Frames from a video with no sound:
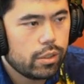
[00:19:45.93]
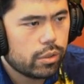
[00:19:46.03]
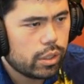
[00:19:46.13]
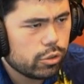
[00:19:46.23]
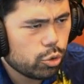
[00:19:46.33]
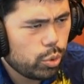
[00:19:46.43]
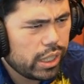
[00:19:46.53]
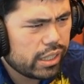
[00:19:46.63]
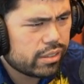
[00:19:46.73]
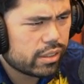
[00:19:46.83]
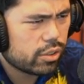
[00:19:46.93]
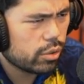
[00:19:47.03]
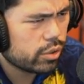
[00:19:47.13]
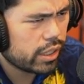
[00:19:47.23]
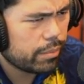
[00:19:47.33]
Because queen a6
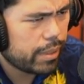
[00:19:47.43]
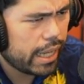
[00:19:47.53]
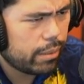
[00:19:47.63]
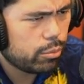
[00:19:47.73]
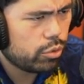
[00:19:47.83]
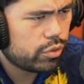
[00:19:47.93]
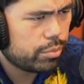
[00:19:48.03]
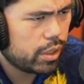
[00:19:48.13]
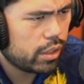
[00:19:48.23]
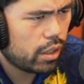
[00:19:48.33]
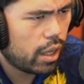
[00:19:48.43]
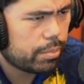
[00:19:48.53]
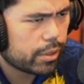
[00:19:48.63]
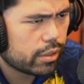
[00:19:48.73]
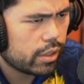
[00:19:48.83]
looks like a bad move to me
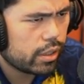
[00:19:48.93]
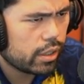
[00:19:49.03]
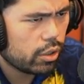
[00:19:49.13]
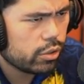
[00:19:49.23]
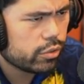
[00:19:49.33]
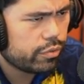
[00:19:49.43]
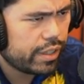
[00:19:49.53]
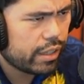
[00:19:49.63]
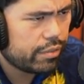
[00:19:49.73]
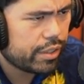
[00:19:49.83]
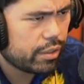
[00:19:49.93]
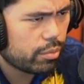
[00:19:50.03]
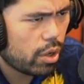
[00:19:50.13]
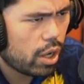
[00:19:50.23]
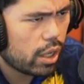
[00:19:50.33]
optically. It looks very, very
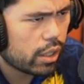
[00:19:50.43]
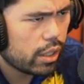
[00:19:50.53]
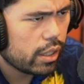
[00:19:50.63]
wrong.